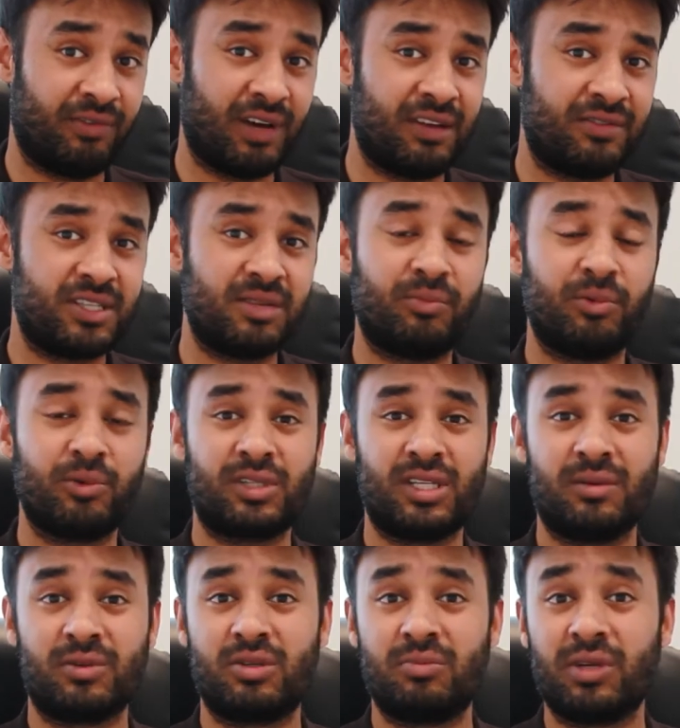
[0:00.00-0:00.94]
5 simple
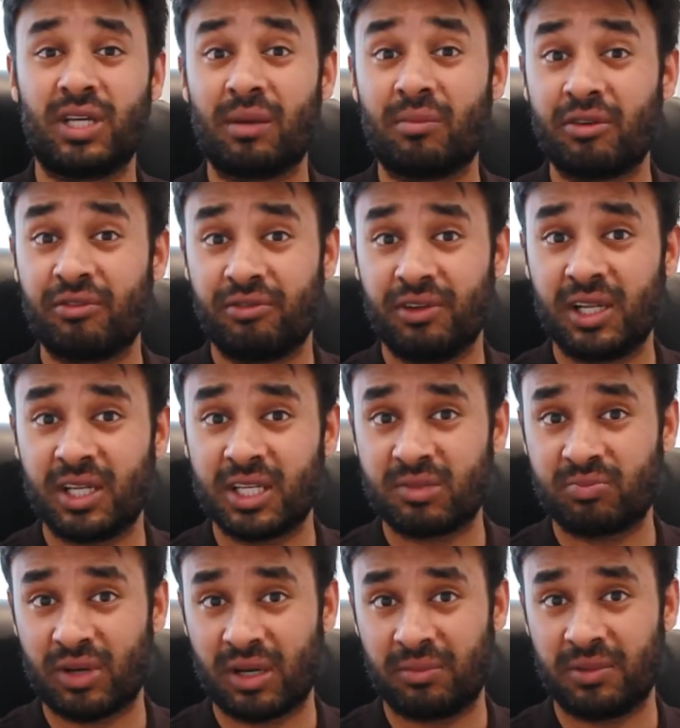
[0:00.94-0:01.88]
steps to become a fearless
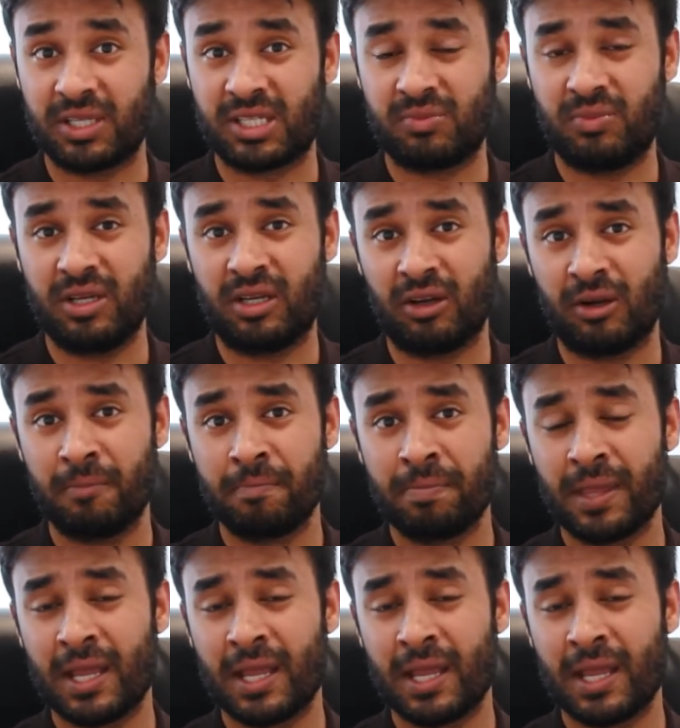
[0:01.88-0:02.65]
public speaker.